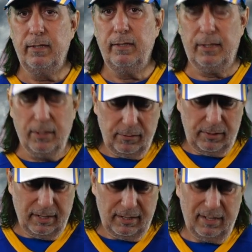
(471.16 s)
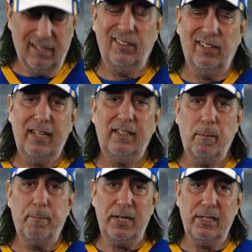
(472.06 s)
You know, you let the
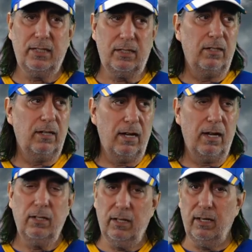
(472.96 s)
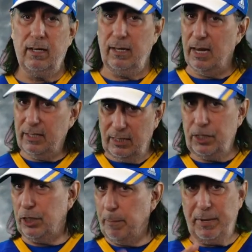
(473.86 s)
beast,
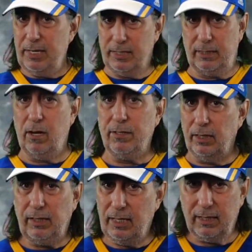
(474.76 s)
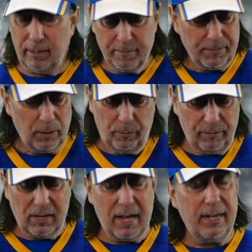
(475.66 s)
unleash the beasts on the league.
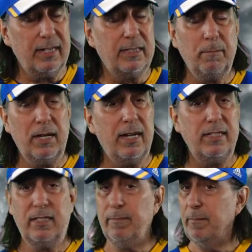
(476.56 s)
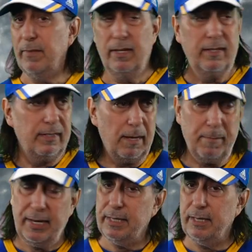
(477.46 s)
We've got to get some guys that
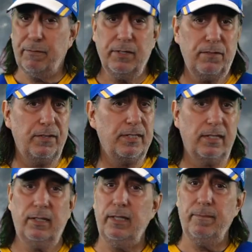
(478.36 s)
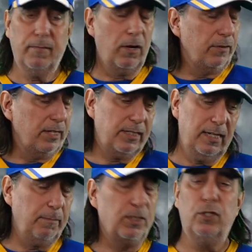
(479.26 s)
make a difference physically, or this
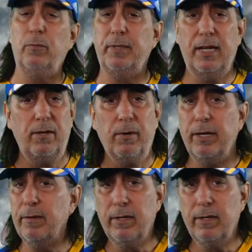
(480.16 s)
team's doomed anyway.